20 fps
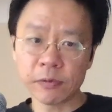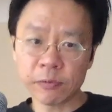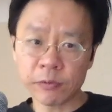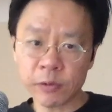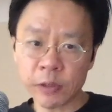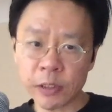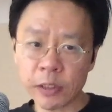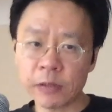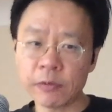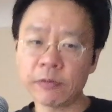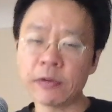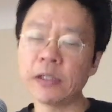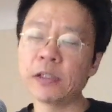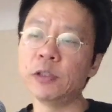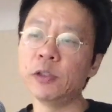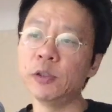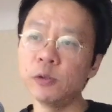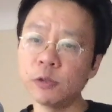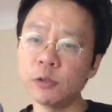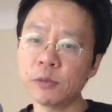trying to find
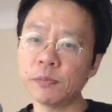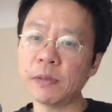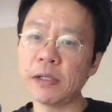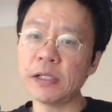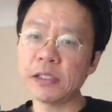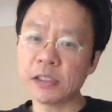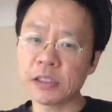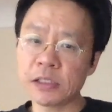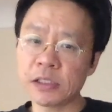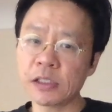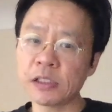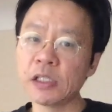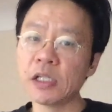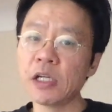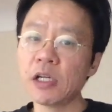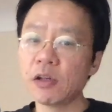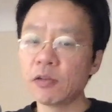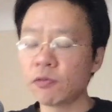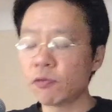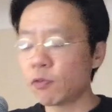new spaces
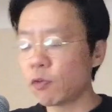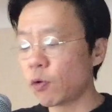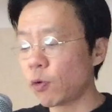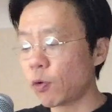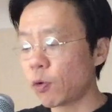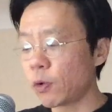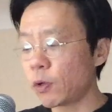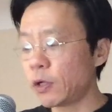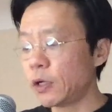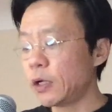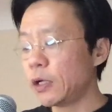for